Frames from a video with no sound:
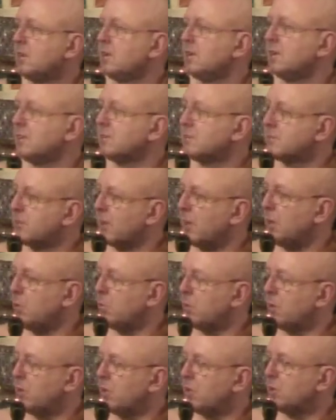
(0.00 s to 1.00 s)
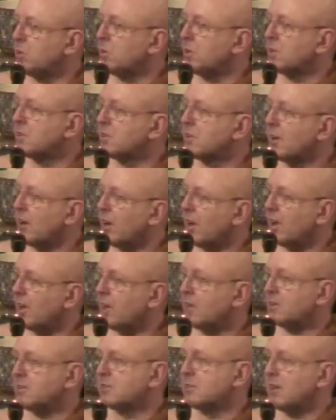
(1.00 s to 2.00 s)
The same when you are
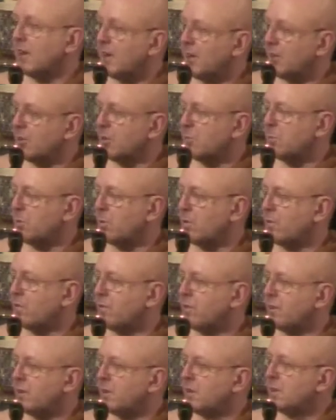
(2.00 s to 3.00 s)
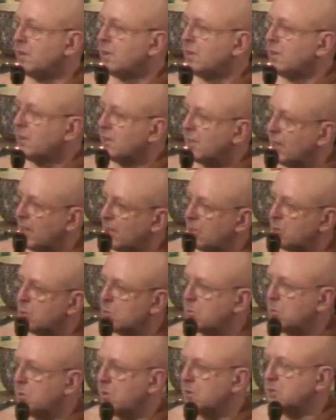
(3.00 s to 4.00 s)
dying, take the morphine, get
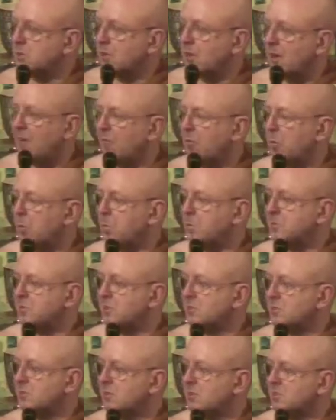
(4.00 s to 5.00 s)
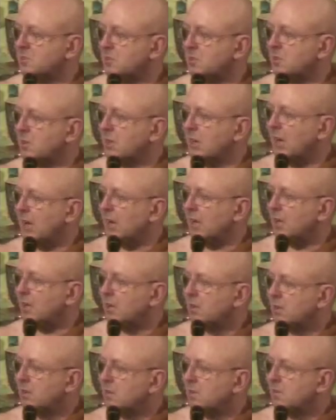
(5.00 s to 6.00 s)
into as comfortable position as you can,
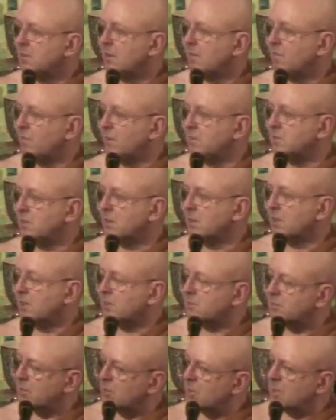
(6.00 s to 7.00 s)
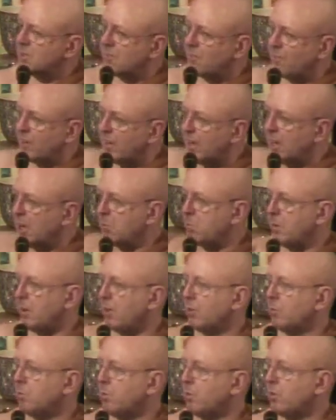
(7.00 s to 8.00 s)
physically, so you can forget about
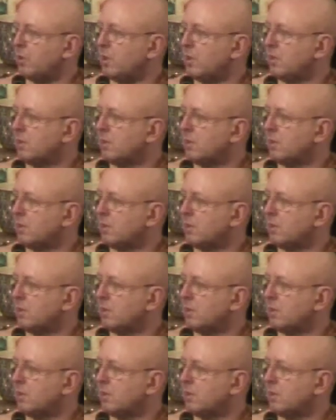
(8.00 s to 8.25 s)
the body.